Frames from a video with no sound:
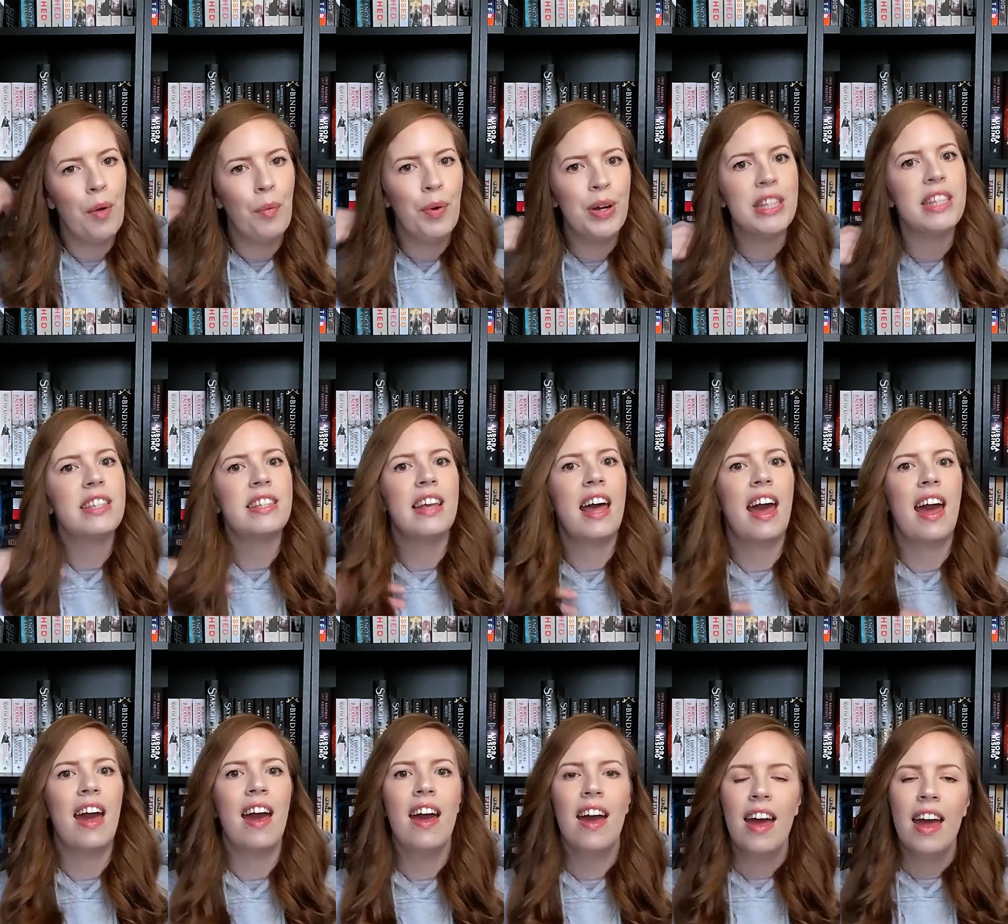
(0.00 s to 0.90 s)
I would
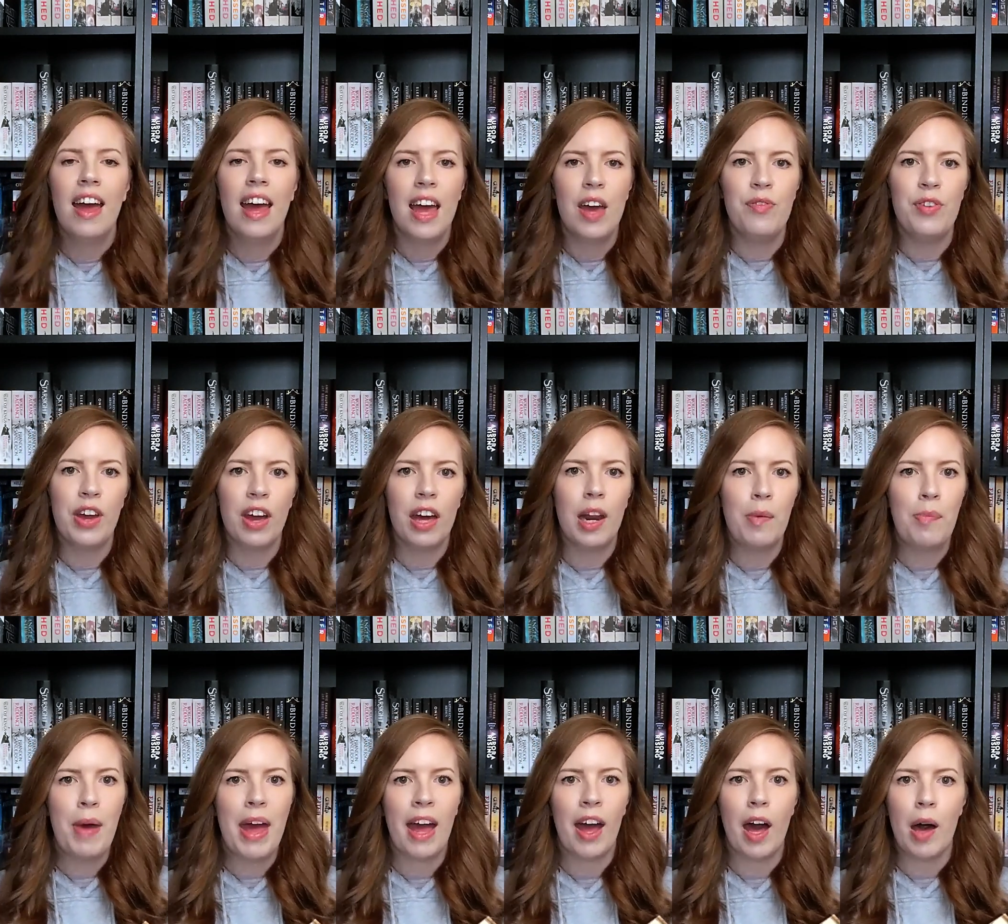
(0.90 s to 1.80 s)
say if you're going
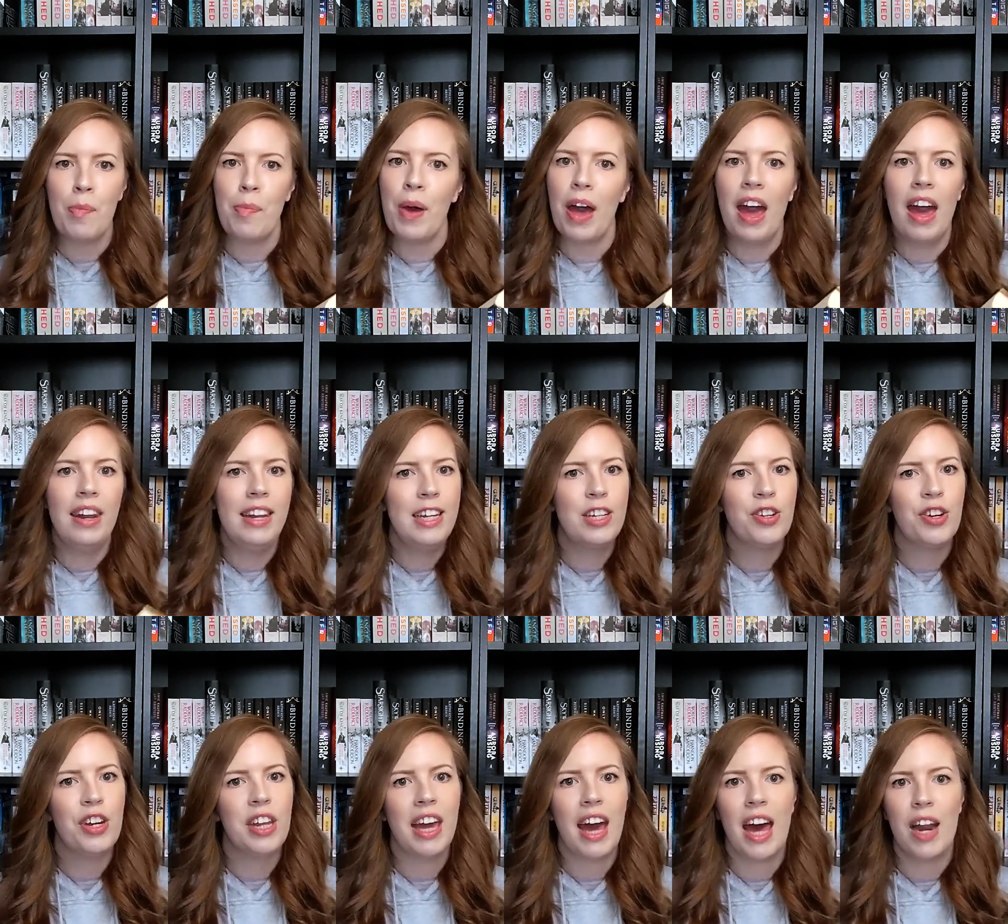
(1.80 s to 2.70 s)
to pick up any
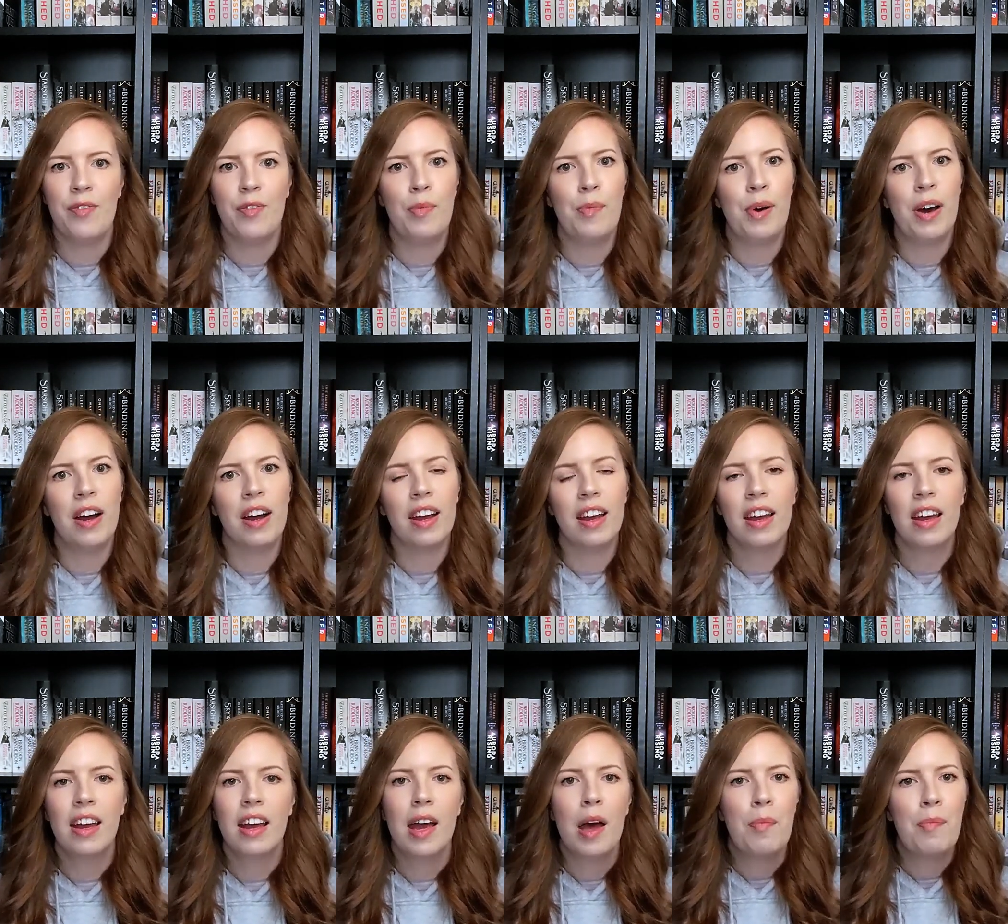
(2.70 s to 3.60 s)
Trudi Canavan book,
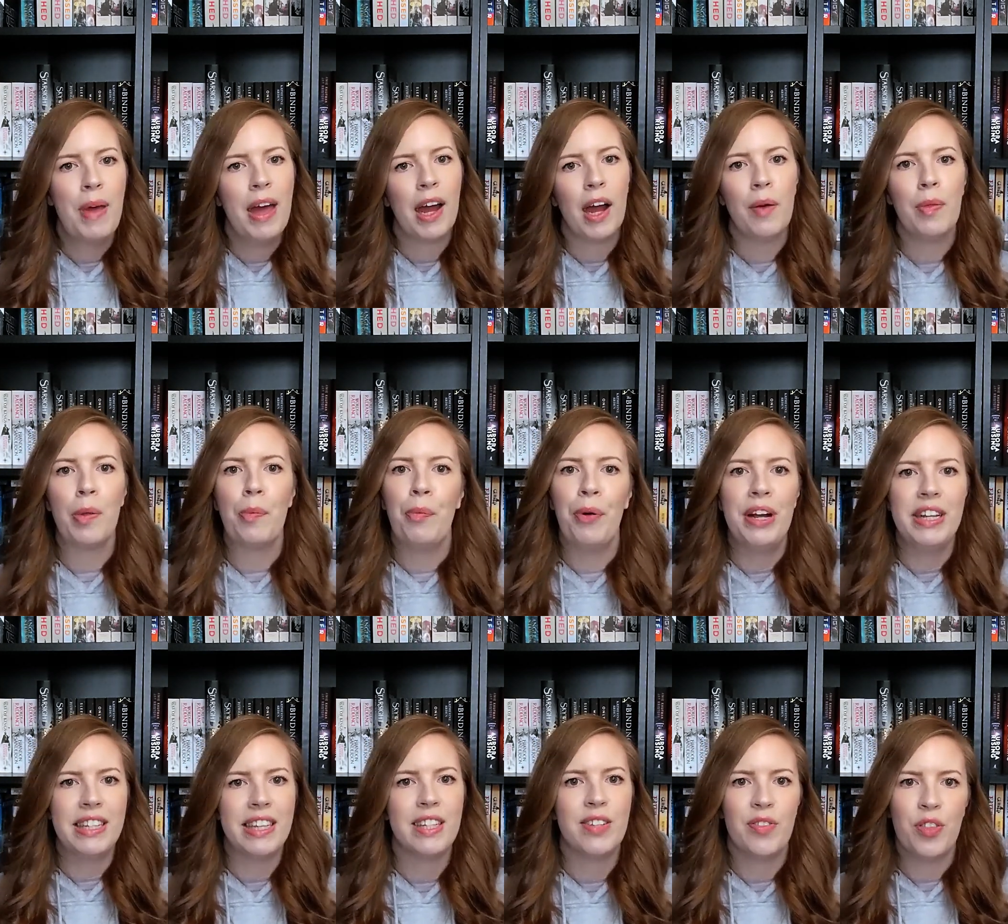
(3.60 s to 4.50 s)
pick up The
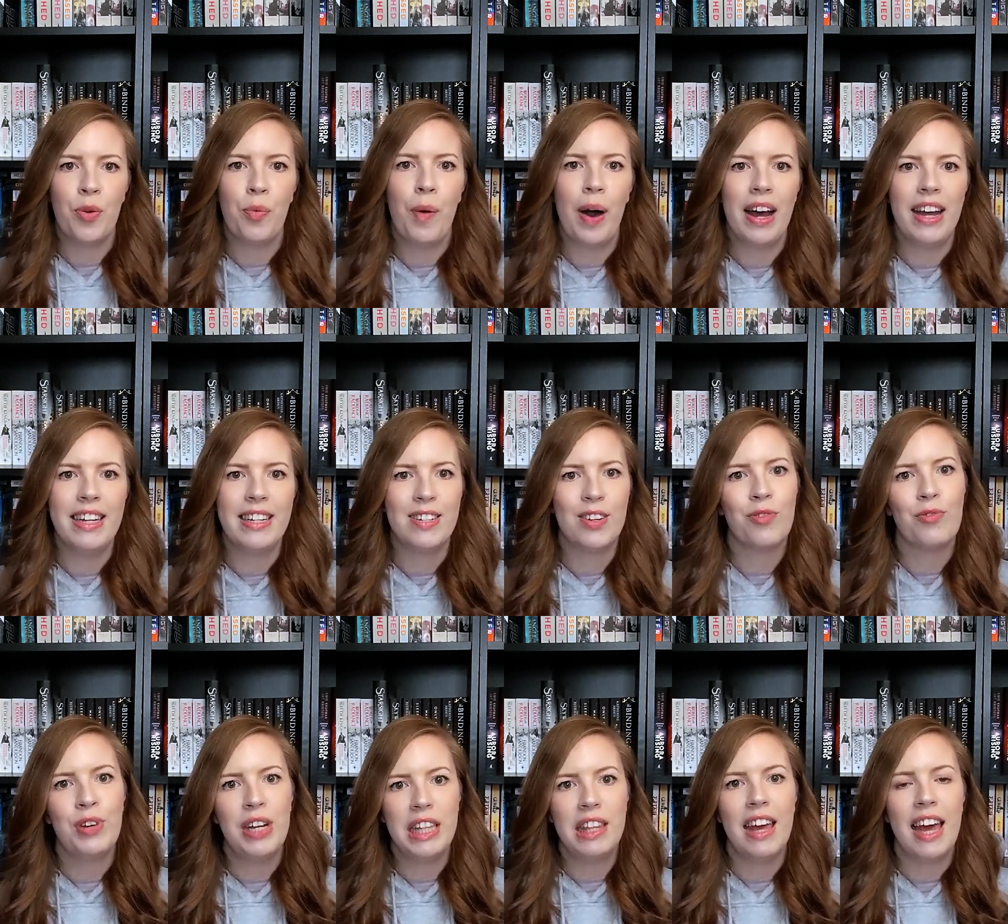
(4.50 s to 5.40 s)
Priestess of the White,
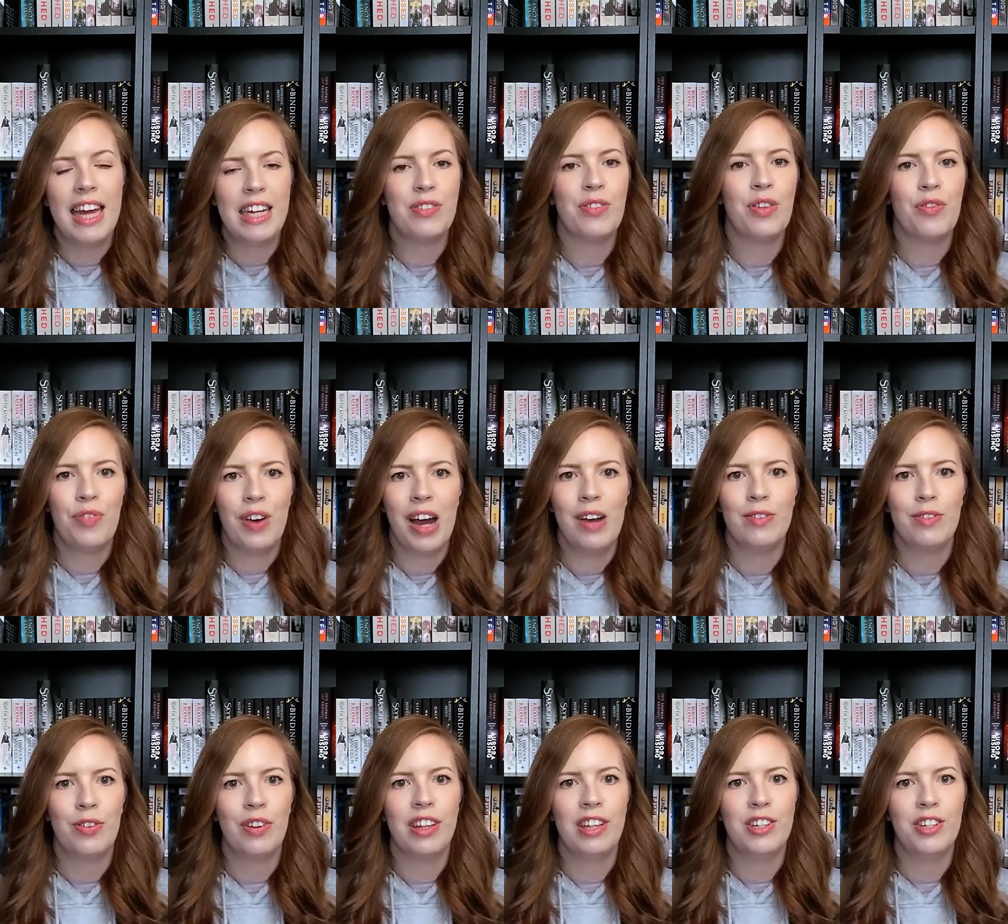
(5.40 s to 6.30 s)
read The Age of the Five
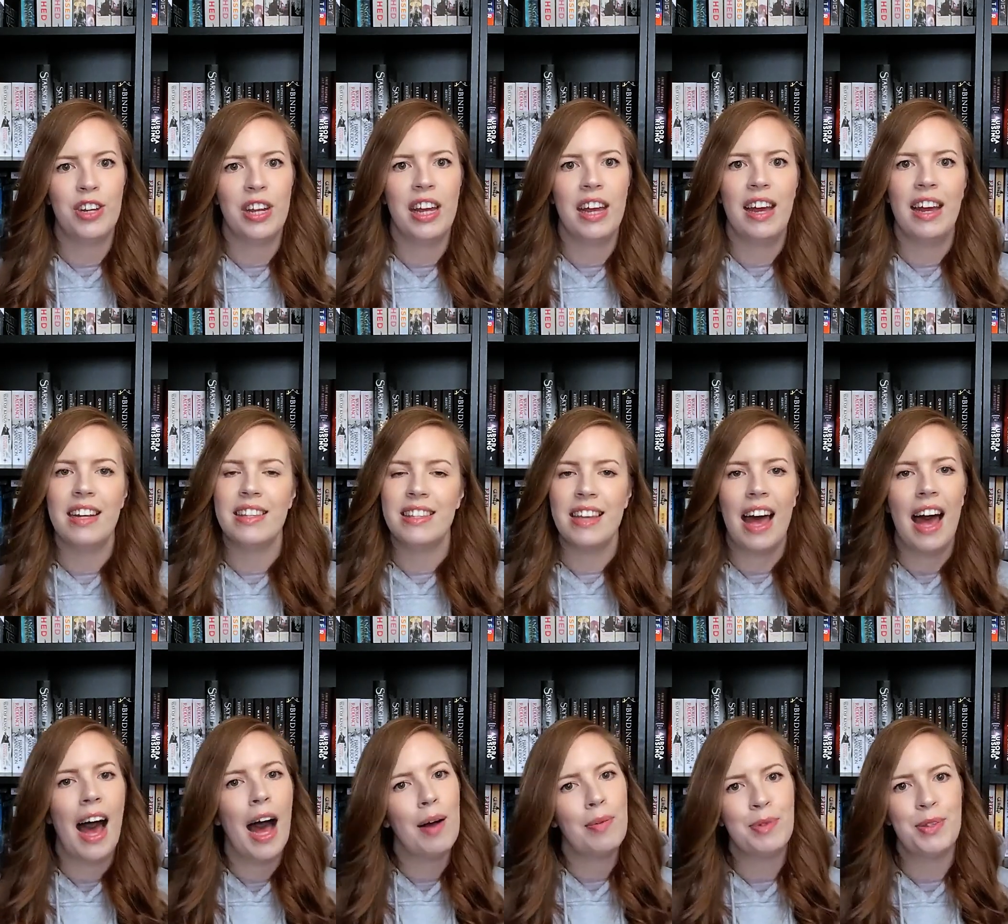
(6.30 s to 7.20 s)
trilogy. It's
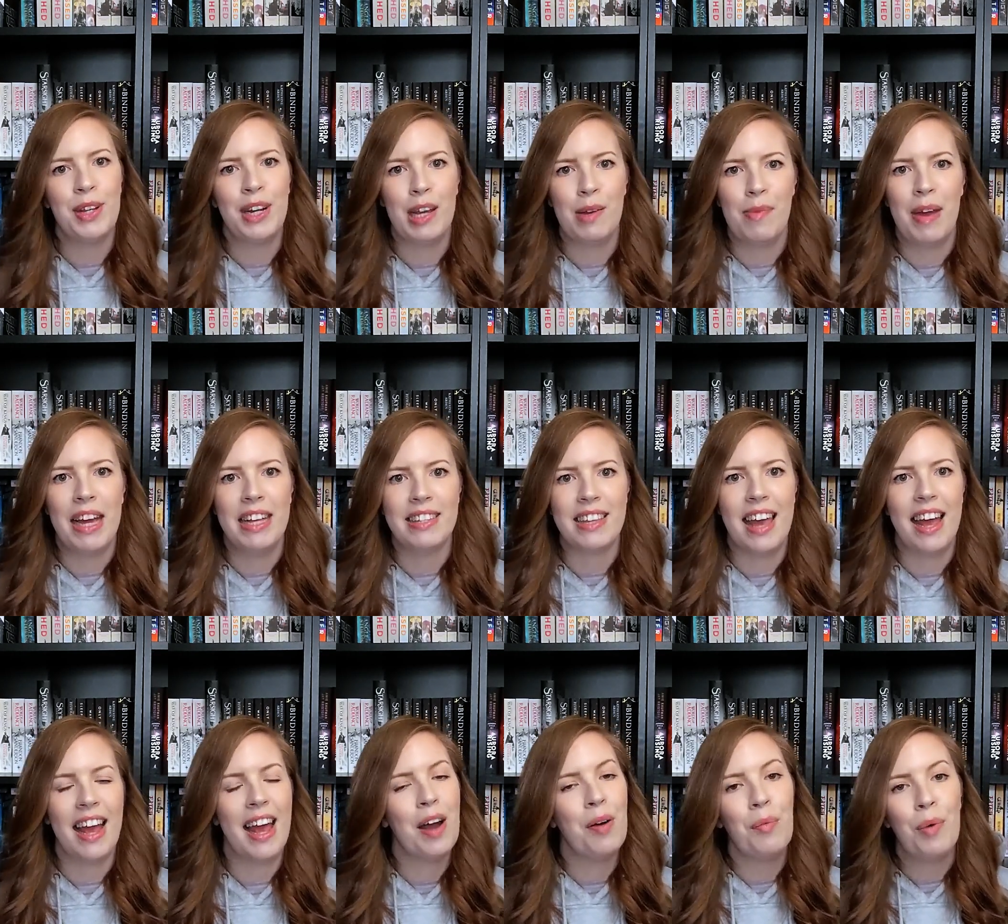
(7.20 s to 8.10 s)
absolutely
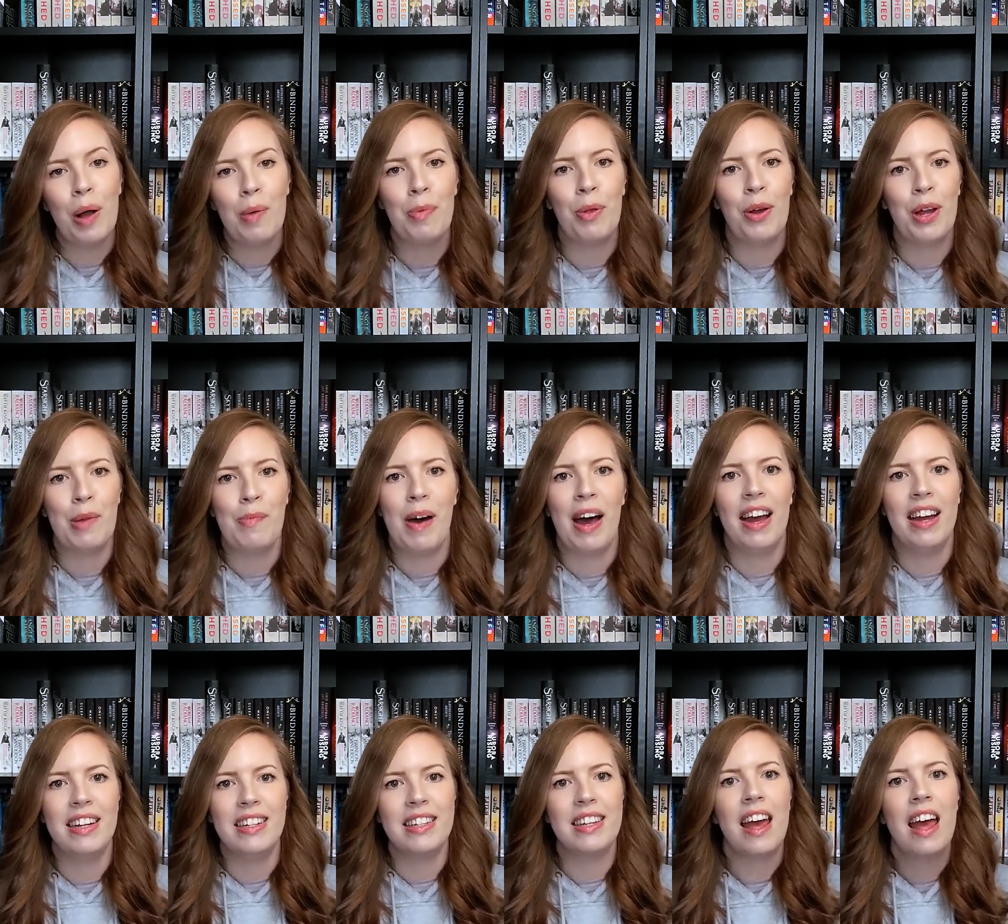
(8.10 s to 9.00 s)
amazing. It will blow your
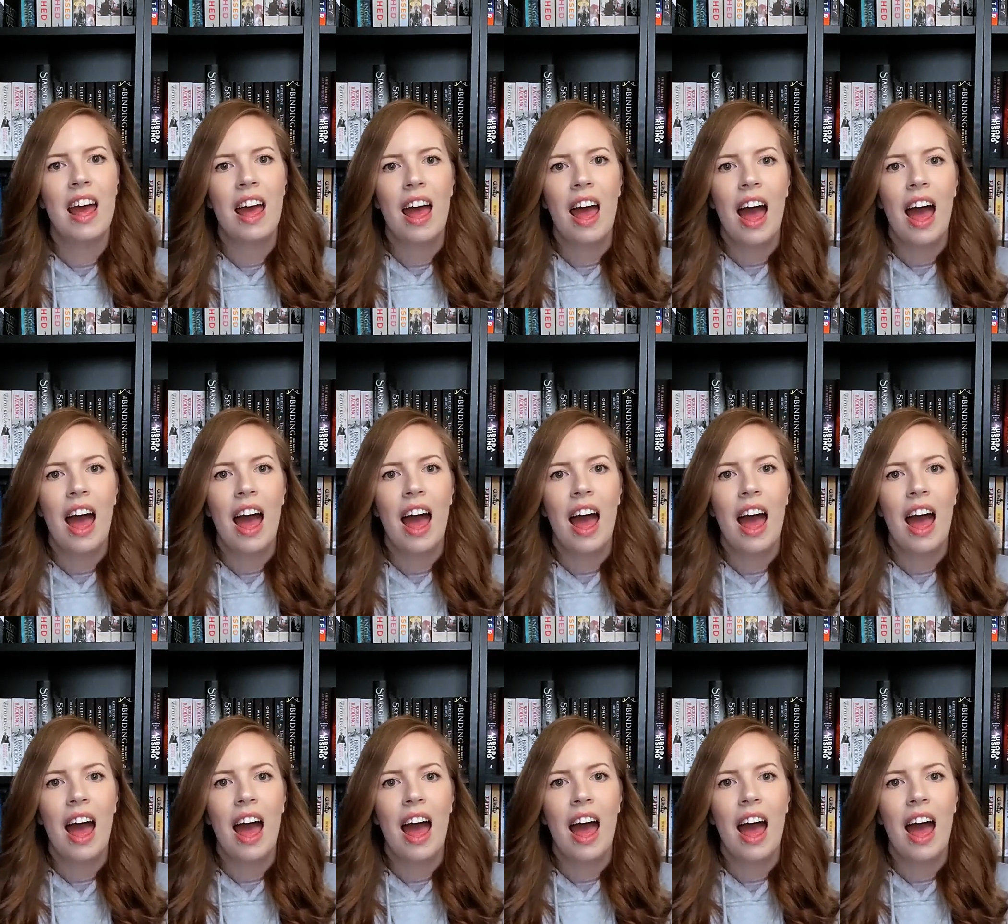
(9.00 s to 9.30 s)
mind.